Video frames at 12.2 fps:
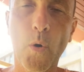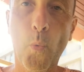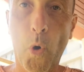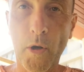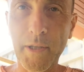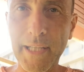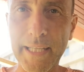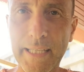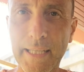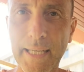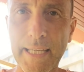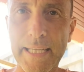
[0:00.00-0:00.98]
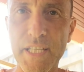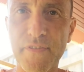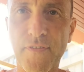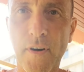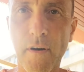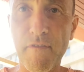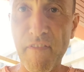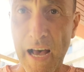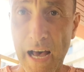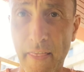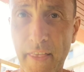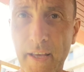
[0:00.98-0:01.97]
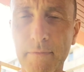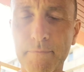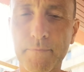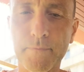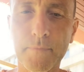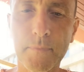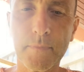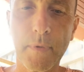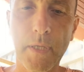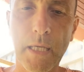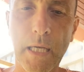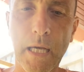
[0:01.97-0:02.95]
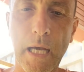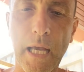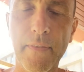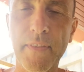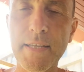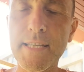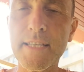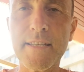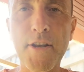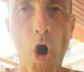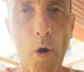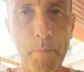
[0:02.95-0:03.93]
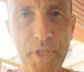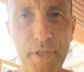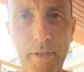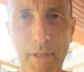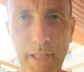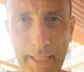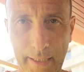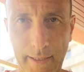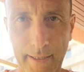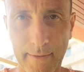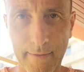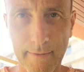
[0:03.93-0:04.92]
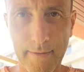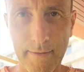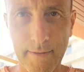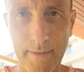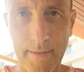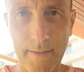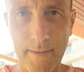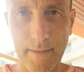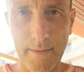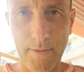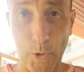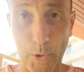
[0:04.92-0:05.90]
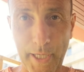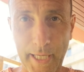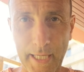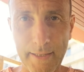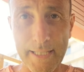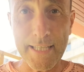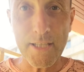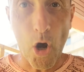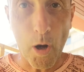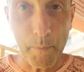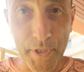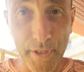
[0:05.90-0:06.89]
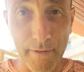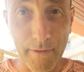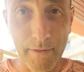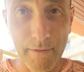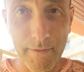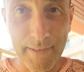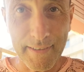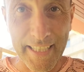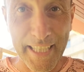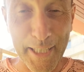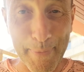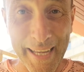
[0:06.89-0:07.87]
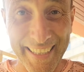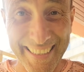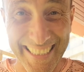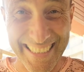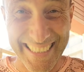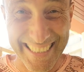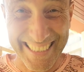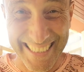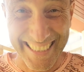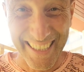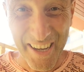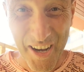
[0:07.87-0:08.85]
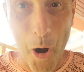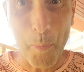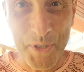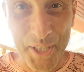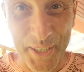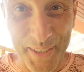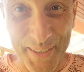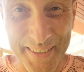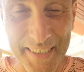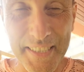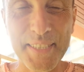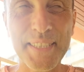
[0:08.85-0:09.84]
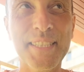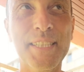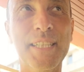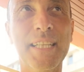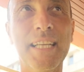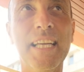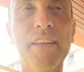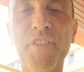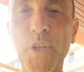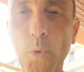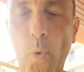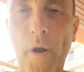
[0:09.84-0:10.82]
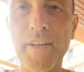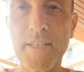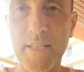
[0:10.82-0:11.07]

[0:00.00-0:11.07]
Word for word: One link is for father, and this is an optional link. Okay, this is optional. Hear me? optional. If you want to